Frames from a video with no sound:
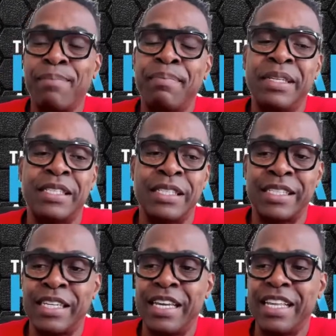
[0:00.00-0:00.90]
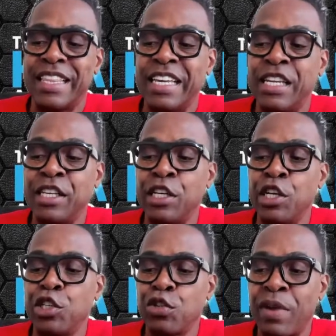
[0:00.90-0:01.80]
business then
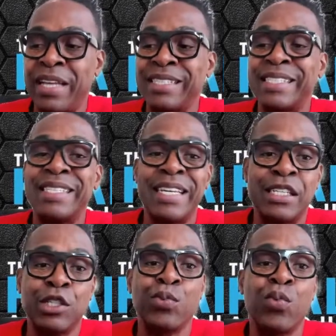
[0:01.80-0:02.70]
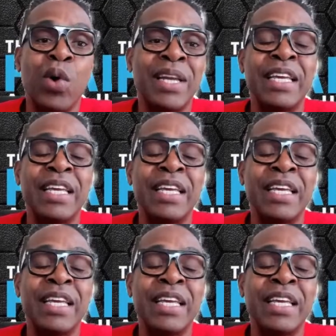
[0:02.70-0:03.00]
transcends what